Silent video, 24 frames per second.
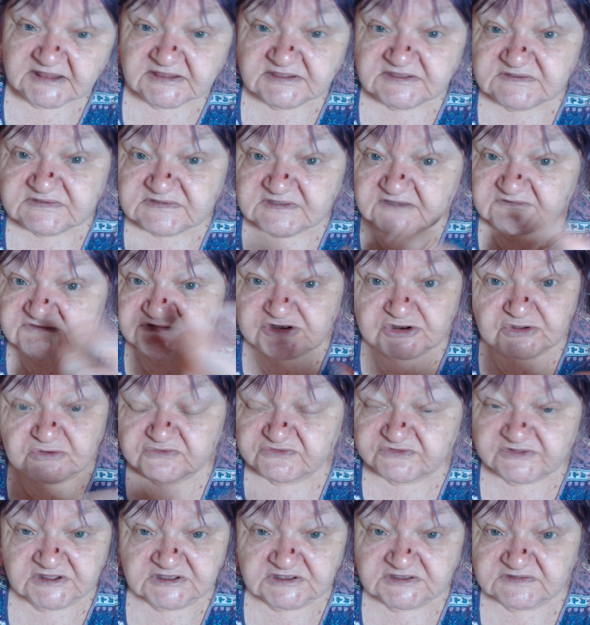least I have a
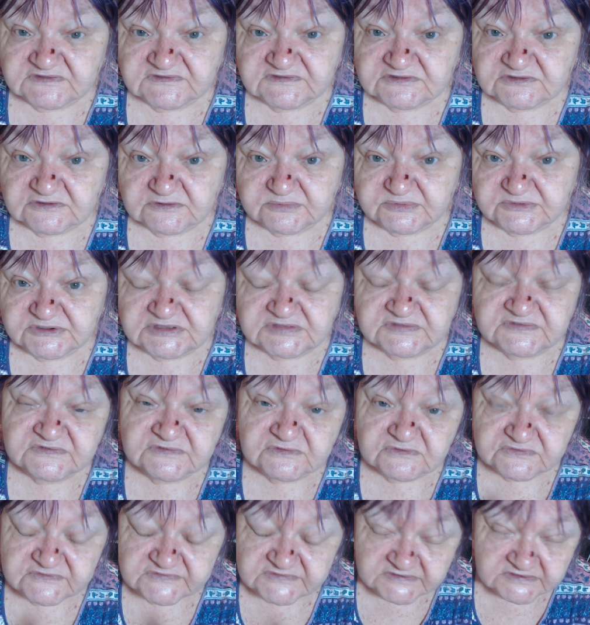nose I can still breathe.
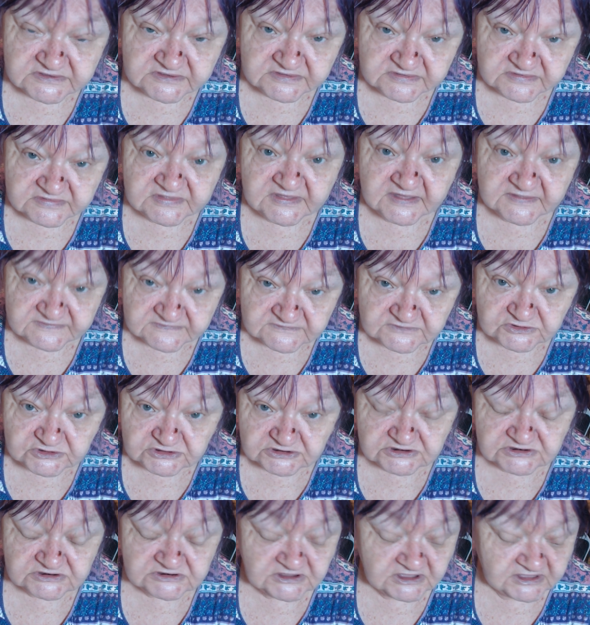So, see, that's good.
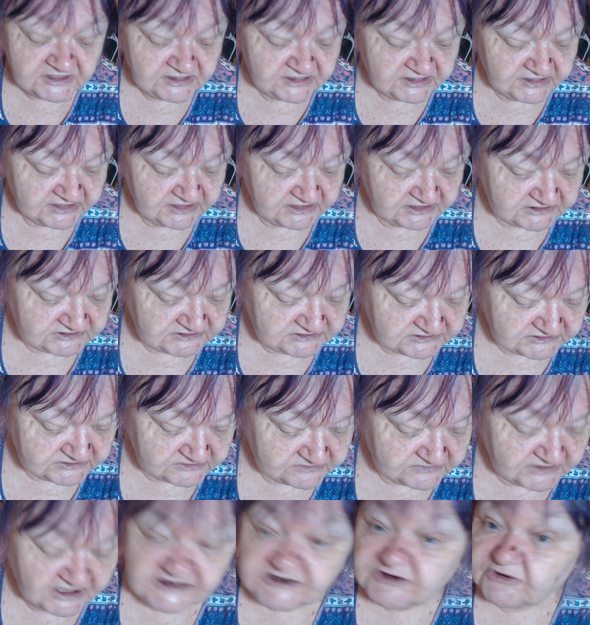And
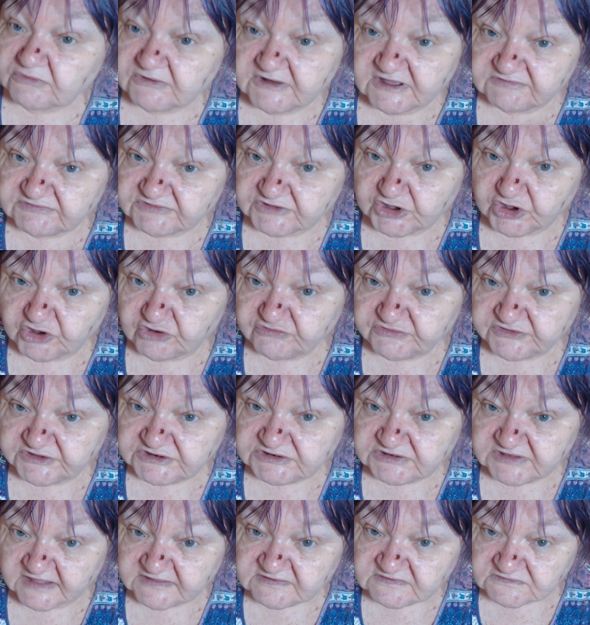um, I don't have a COVID.
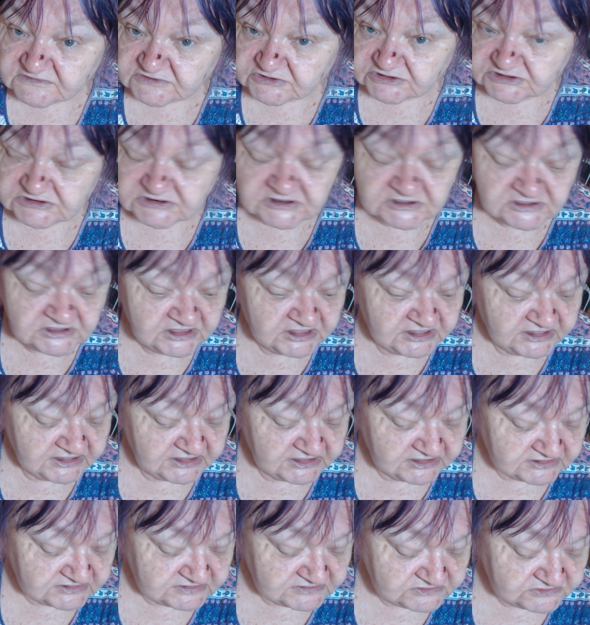That's good.
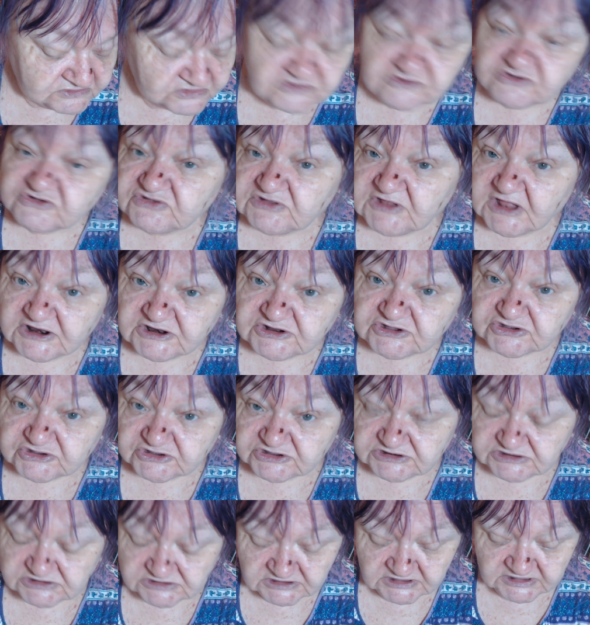And so, there's a lot of
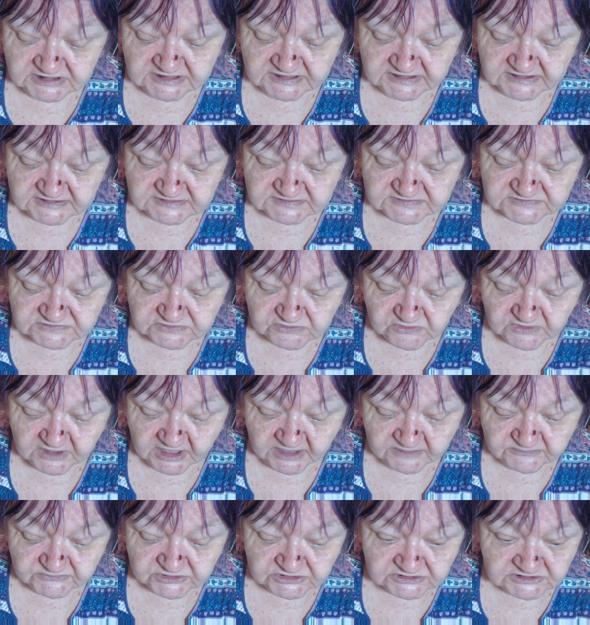good. And so,
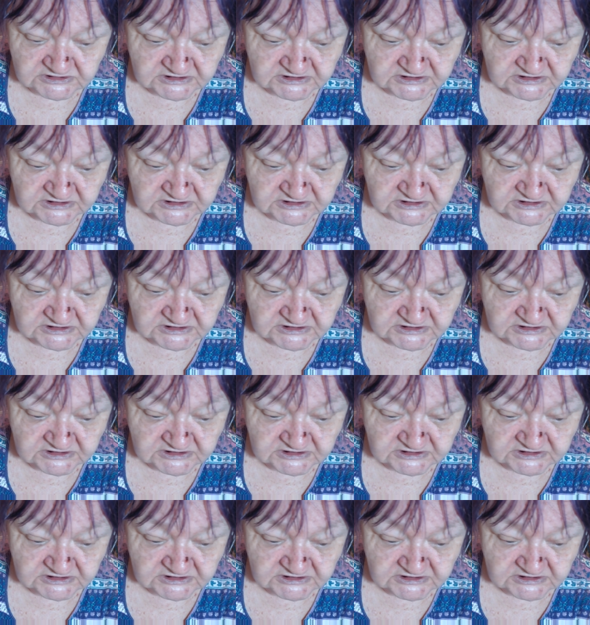I'm going to